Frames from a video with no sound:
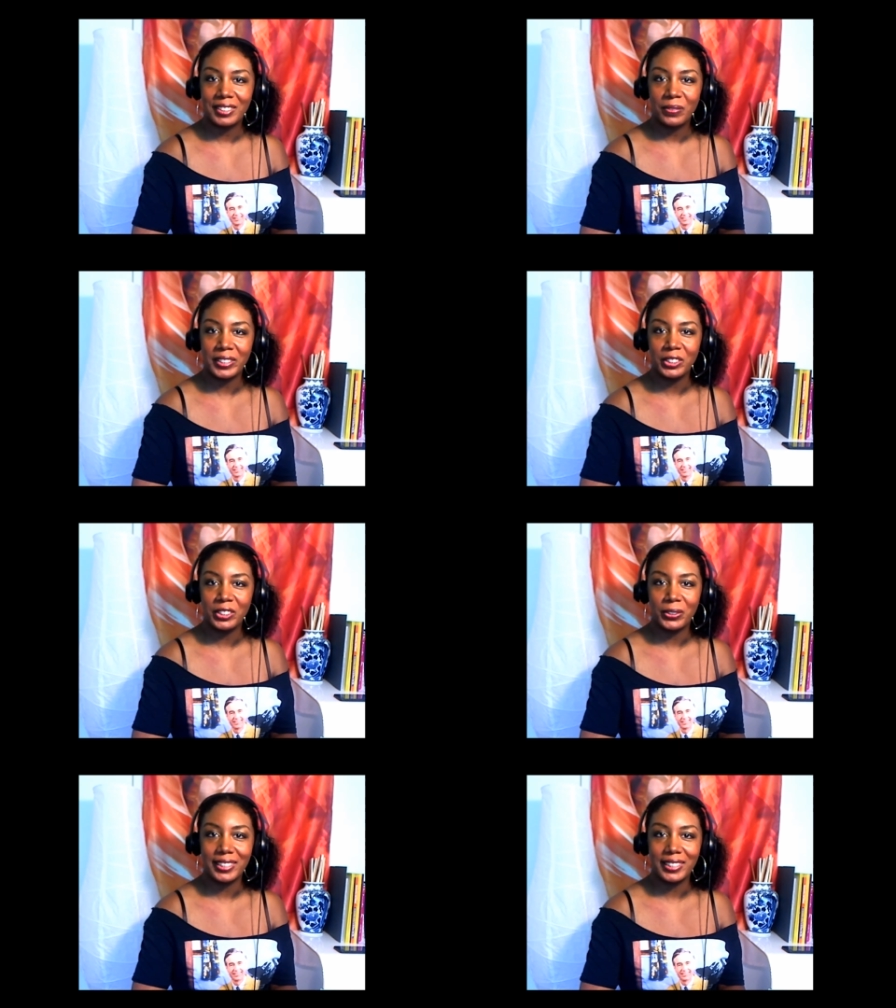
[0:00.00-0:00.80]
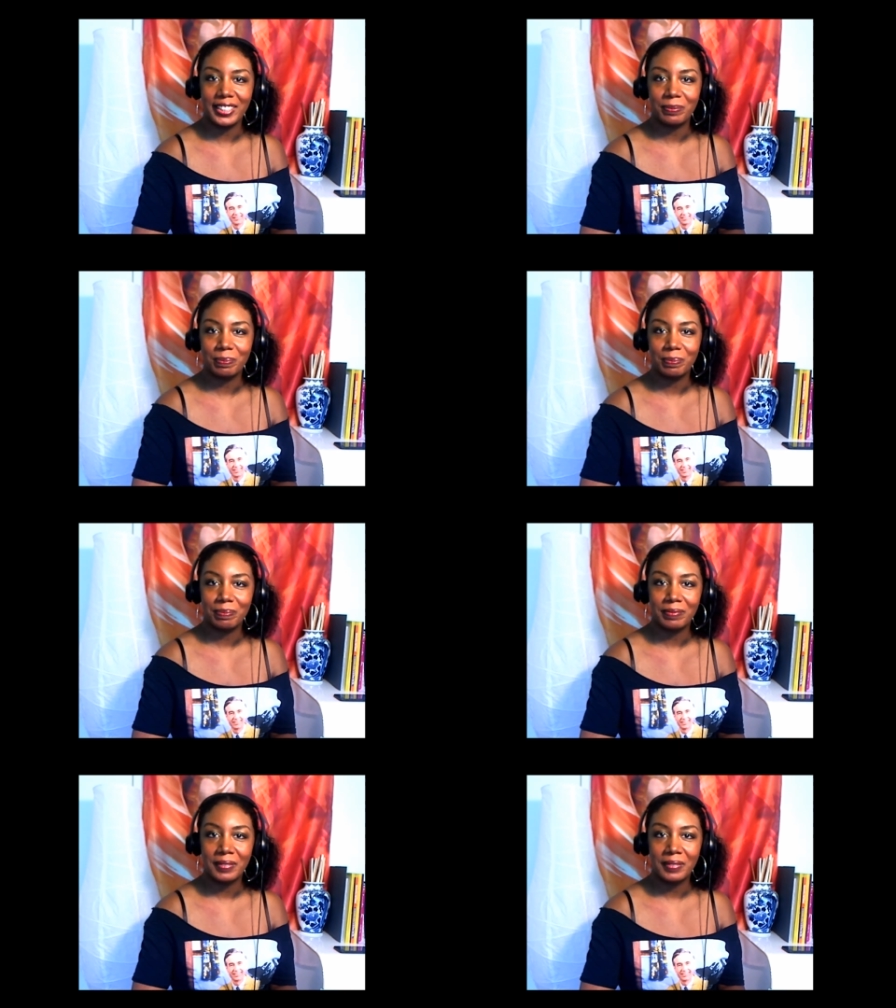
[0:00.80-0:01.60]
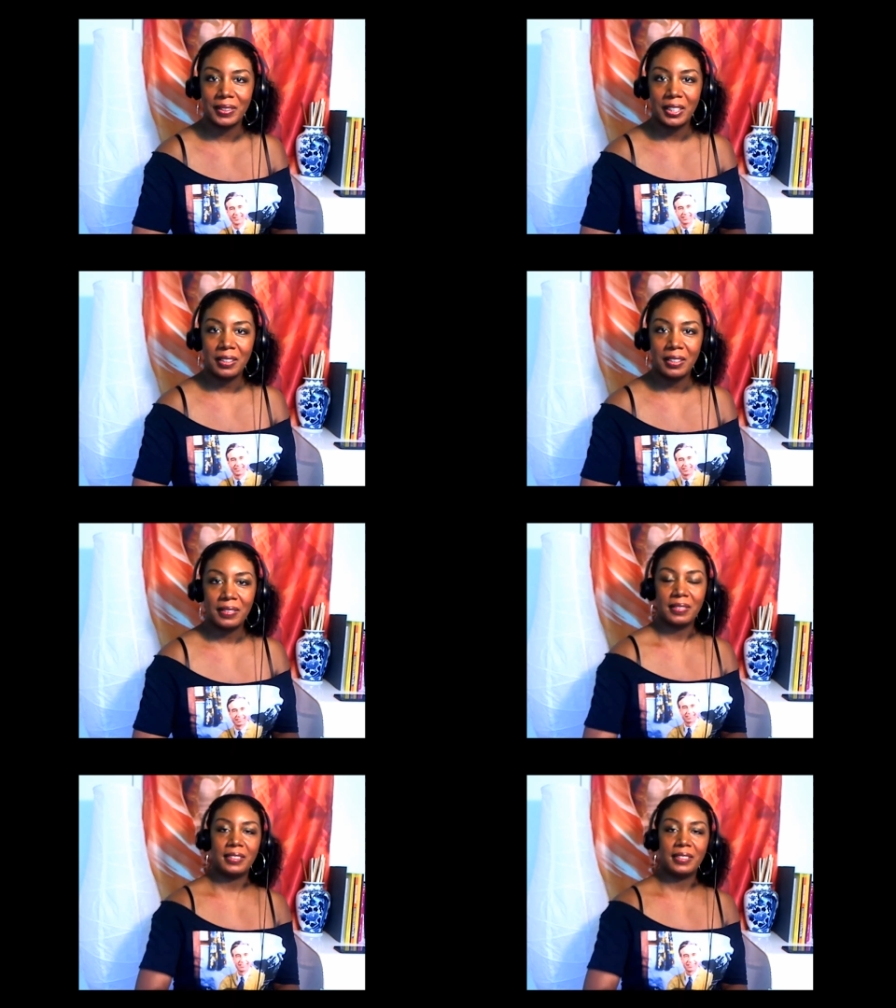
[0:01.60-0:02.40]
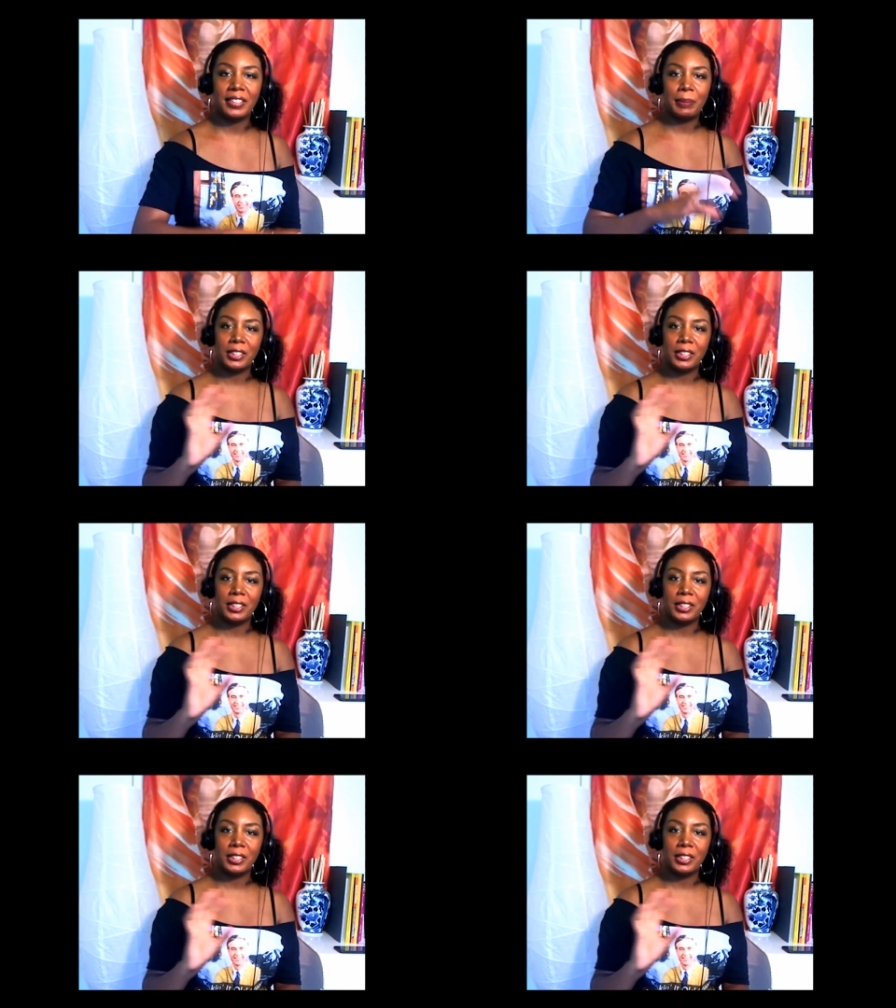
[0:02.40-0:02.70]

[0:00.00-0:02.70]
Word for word: real tricky. They're able